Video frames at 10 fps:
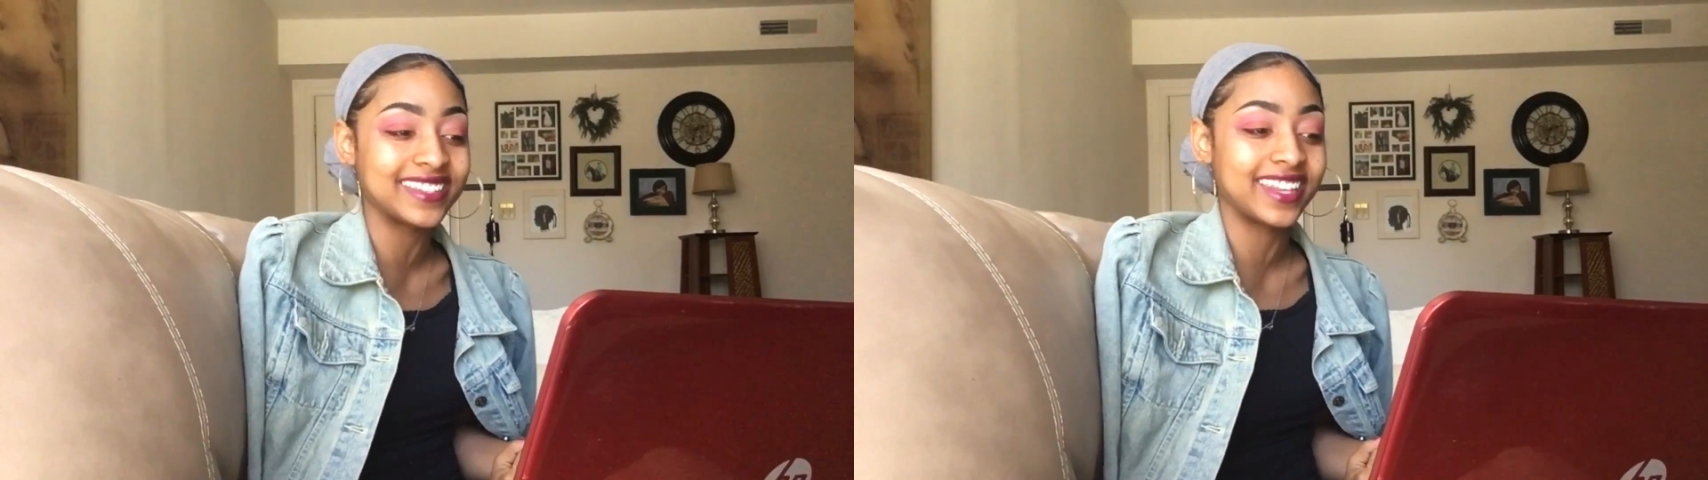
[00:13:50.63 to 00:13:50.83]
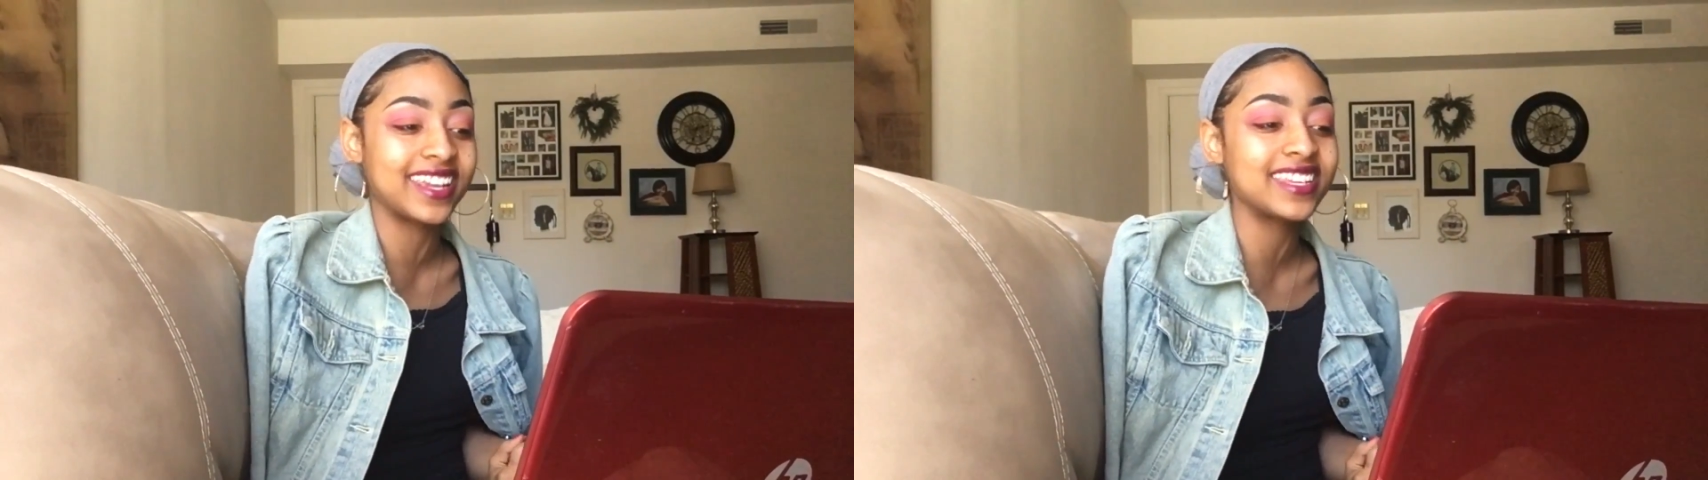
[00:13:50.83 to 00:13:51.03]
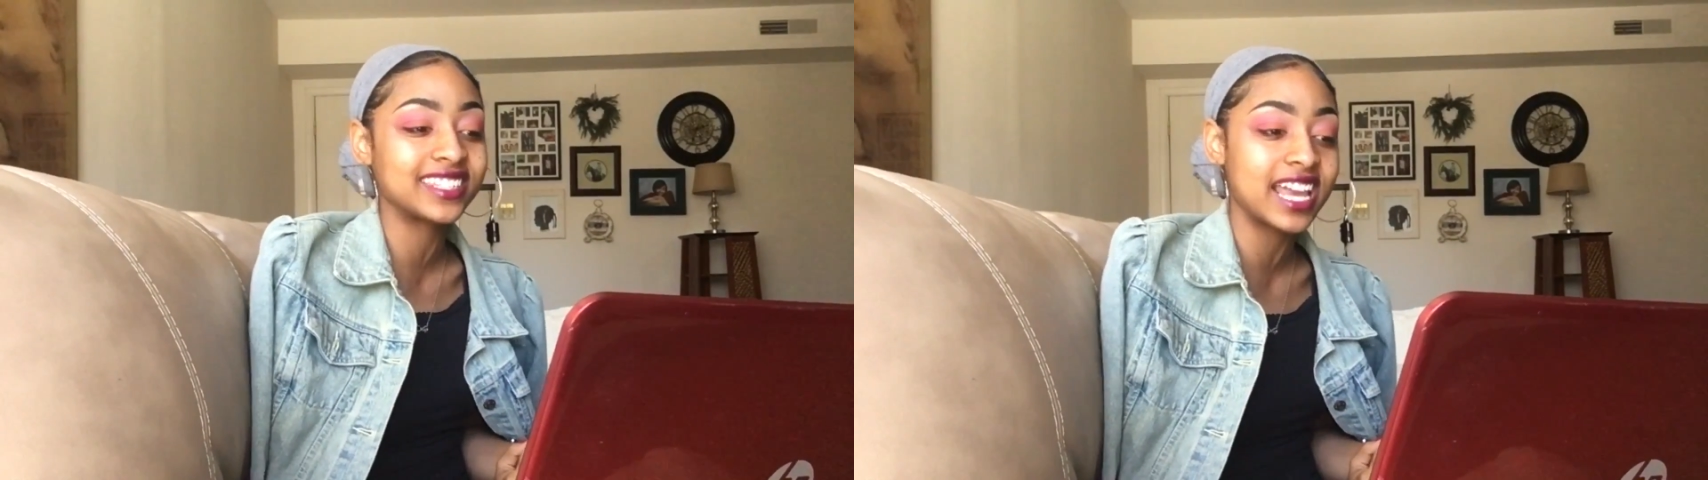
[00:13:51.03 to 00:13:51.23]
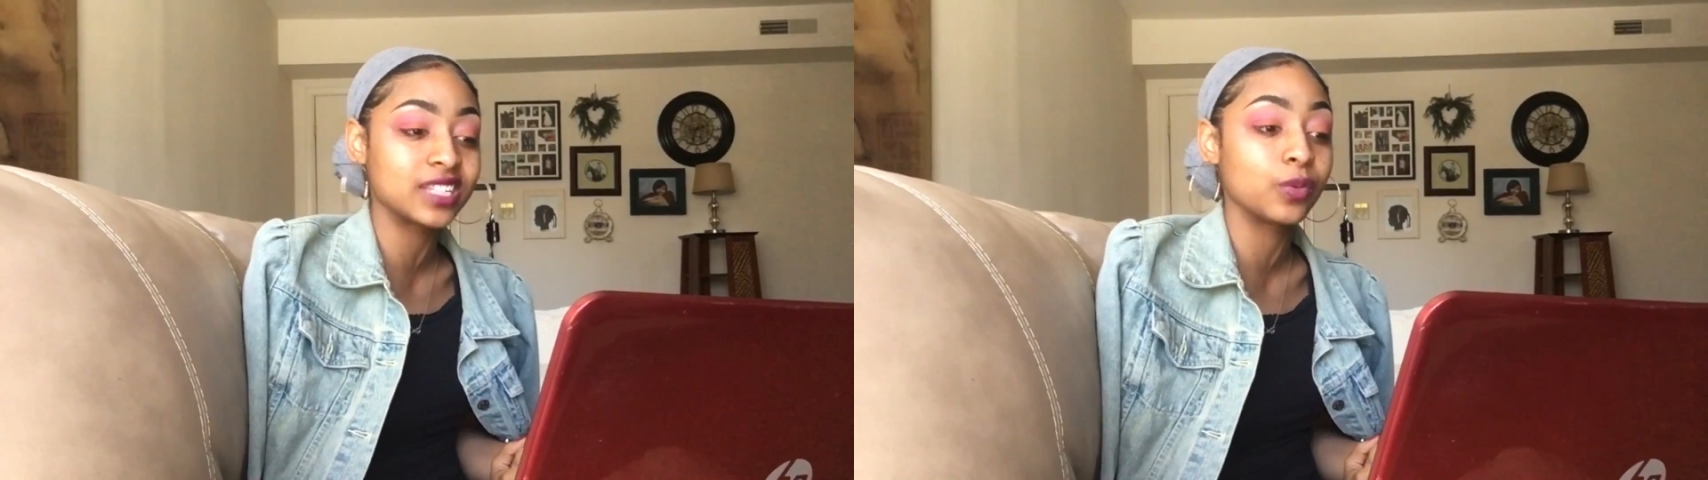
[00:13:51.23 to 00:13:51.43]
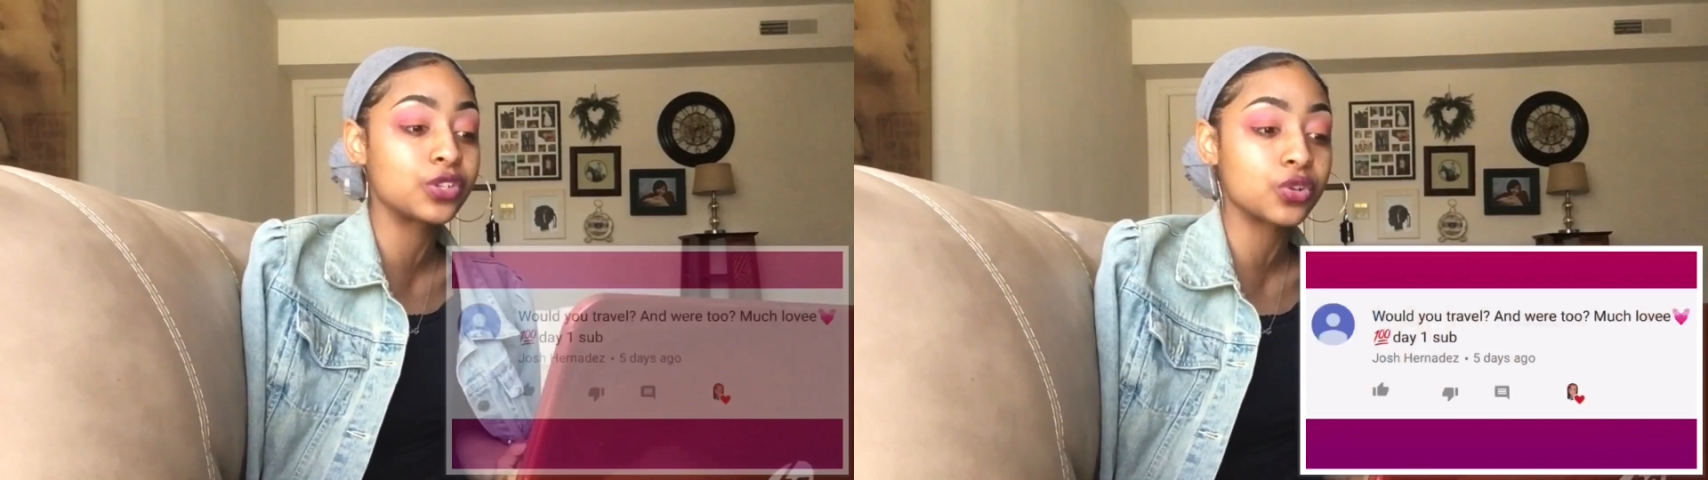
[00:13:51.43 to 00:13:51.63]
and he
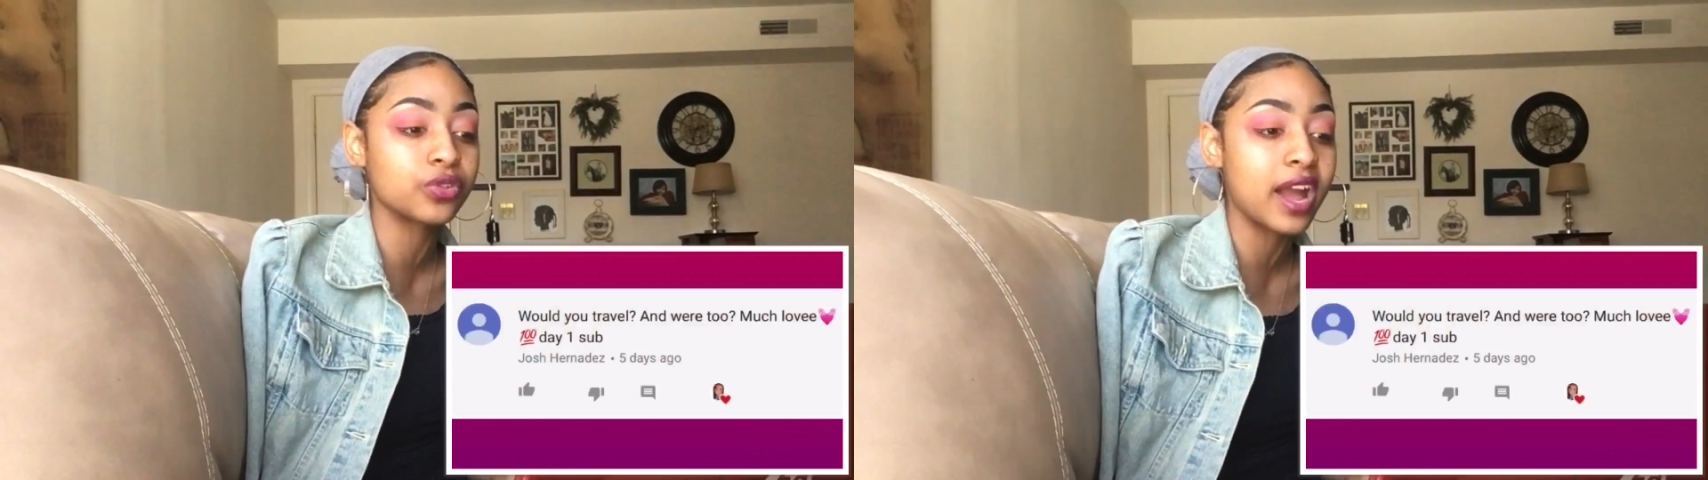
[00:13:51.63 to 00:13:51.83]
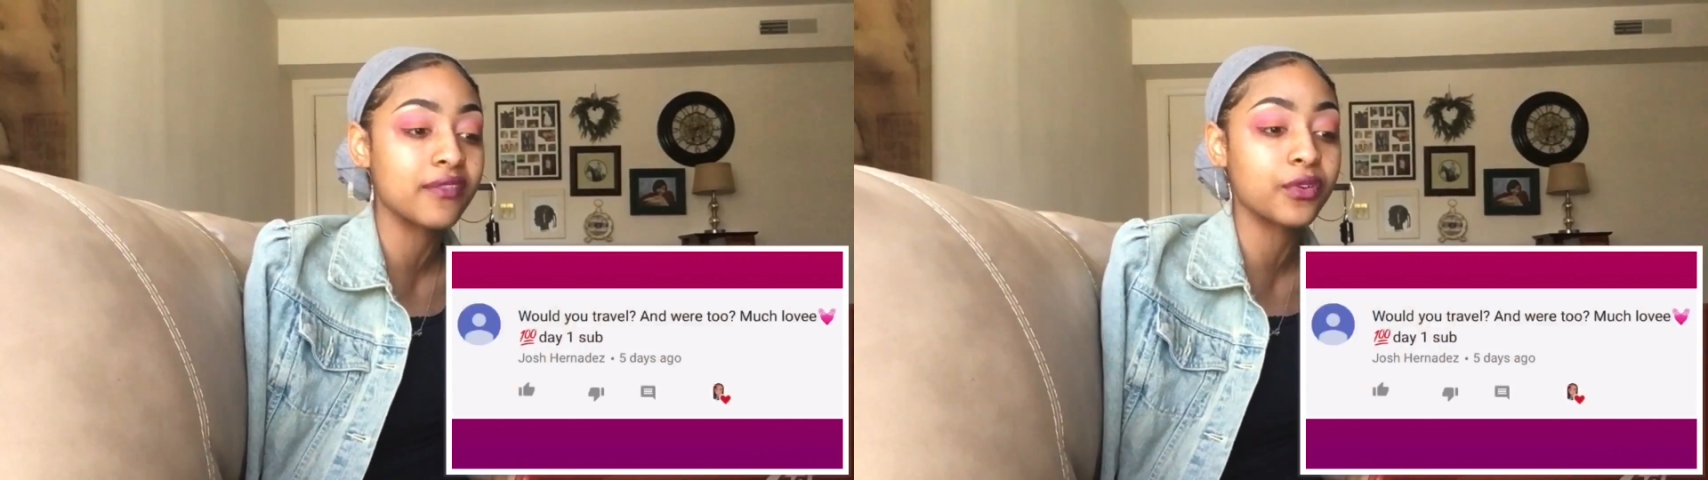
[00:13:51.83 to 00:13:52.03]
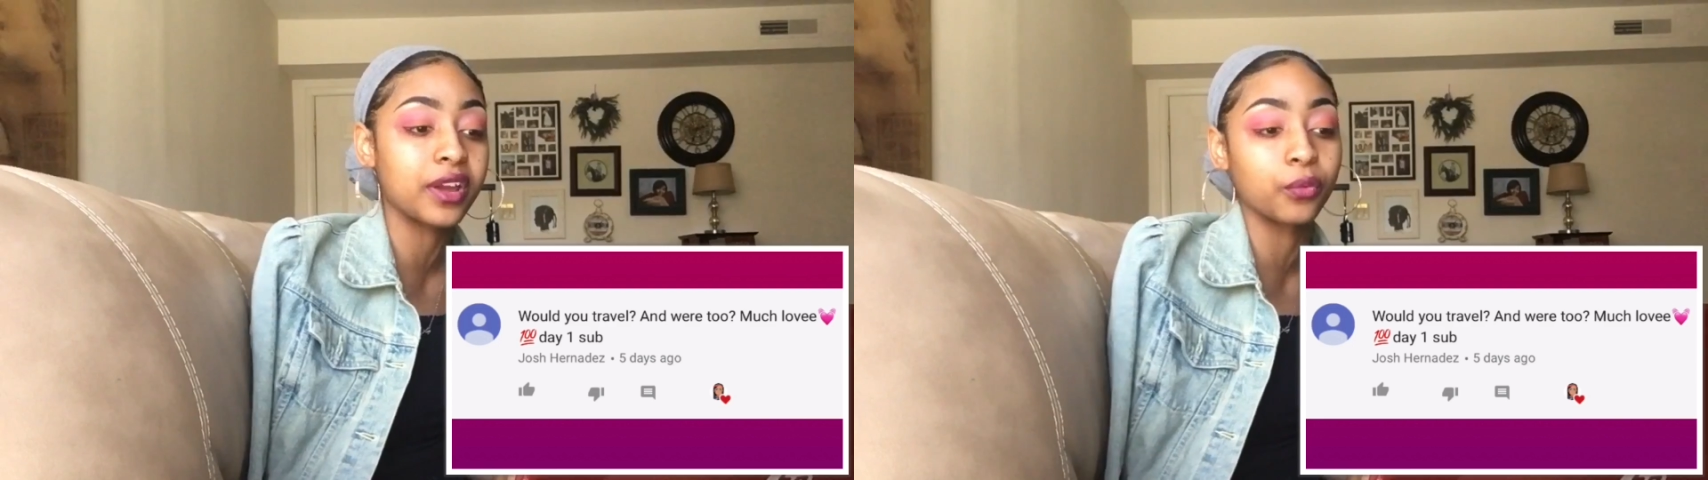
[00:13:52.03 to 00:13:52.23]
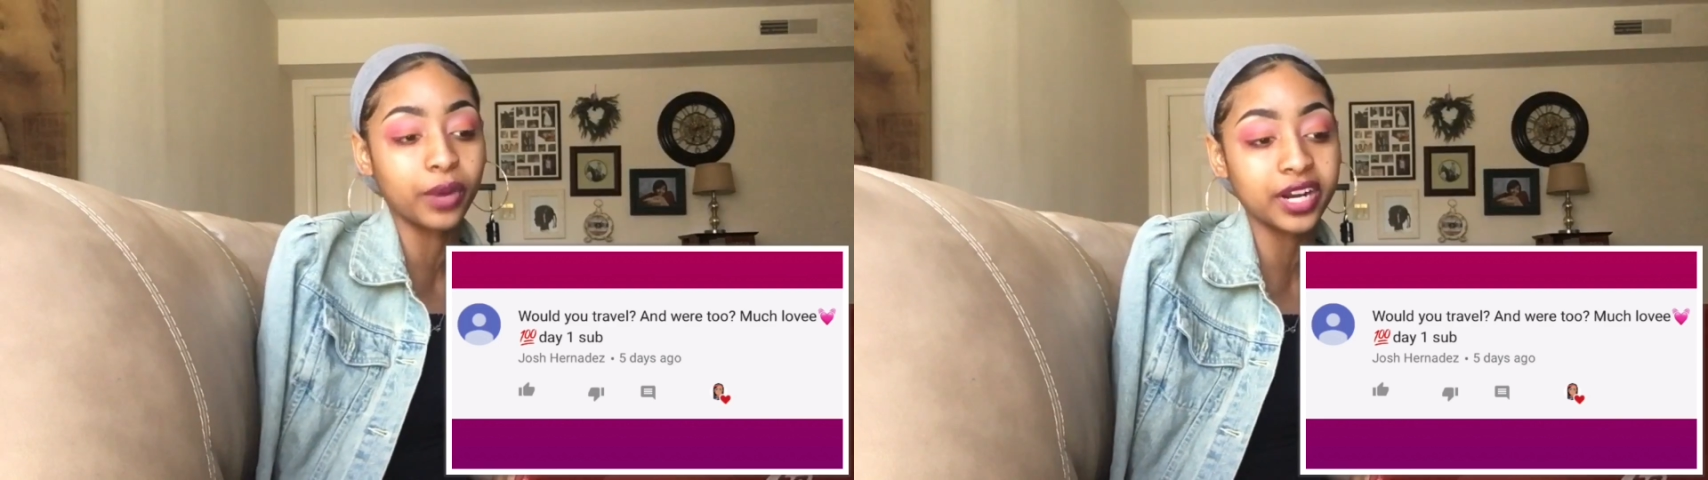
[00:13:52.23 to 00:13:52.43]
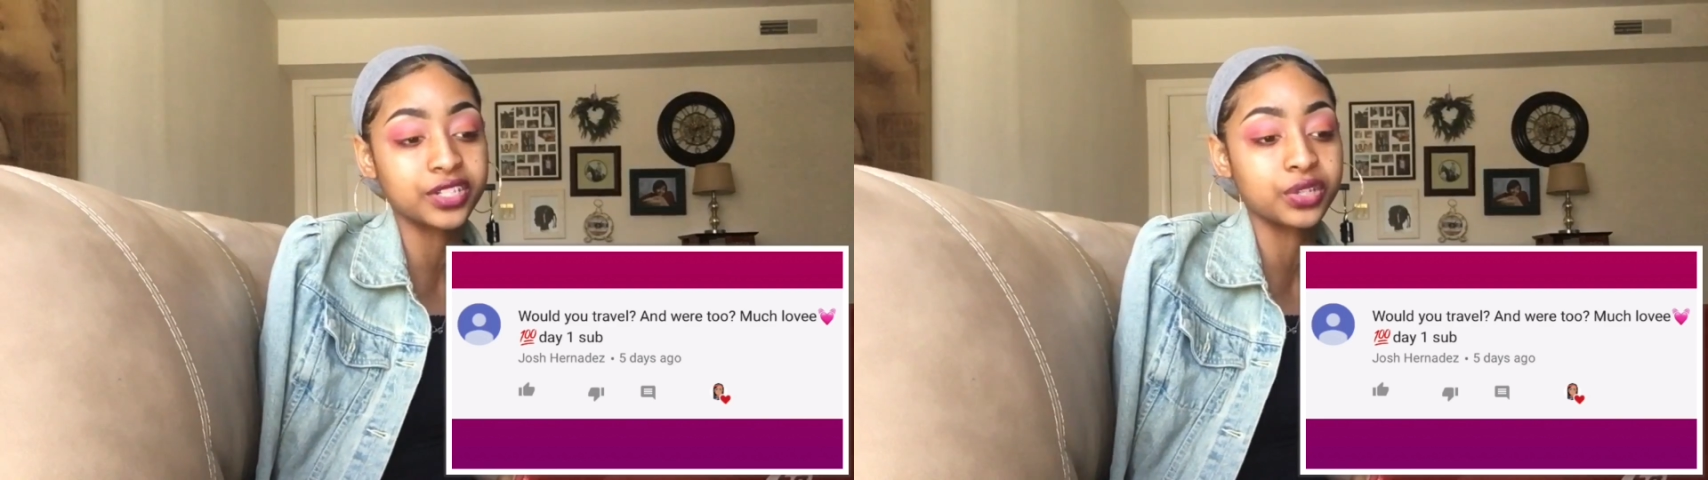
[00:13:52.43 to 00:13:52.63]
says, would you travel and
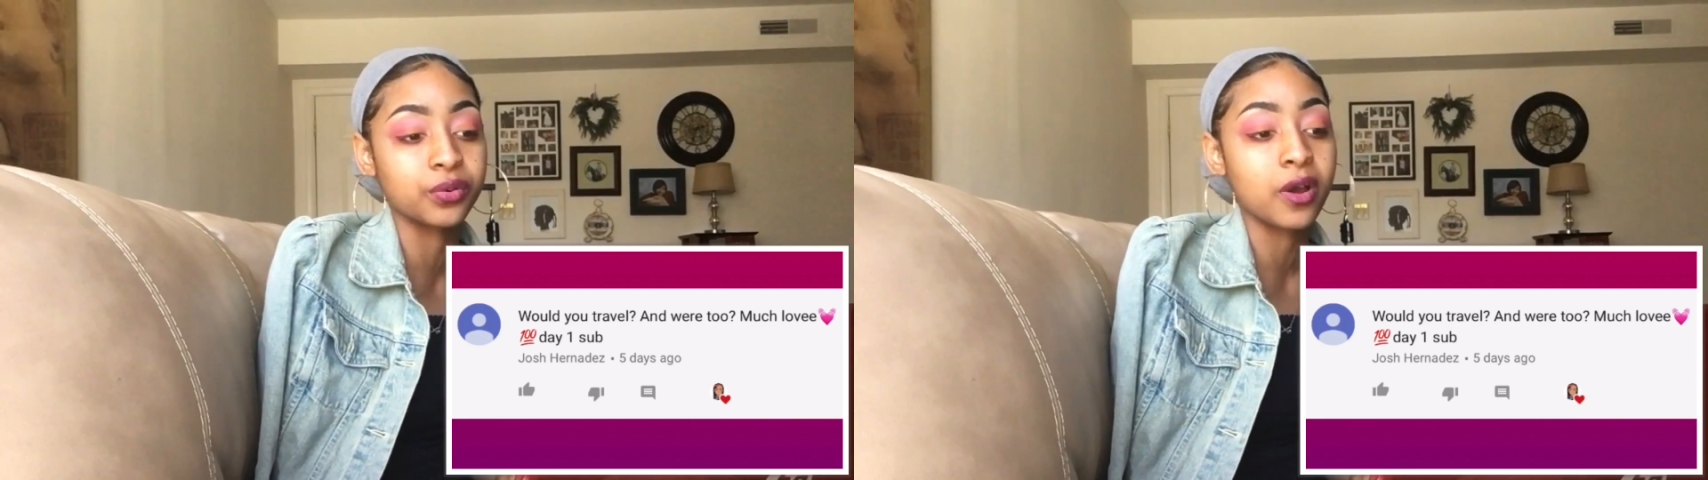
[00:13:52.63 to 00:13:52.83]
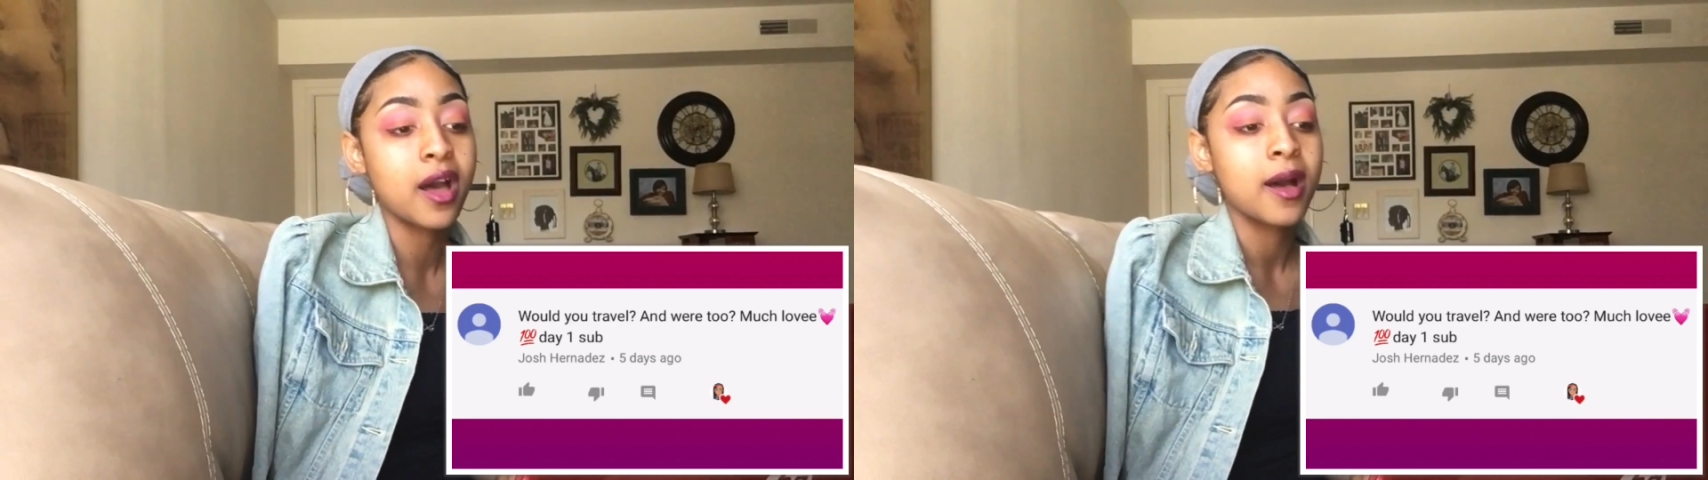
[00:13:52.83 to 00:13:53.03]
where to?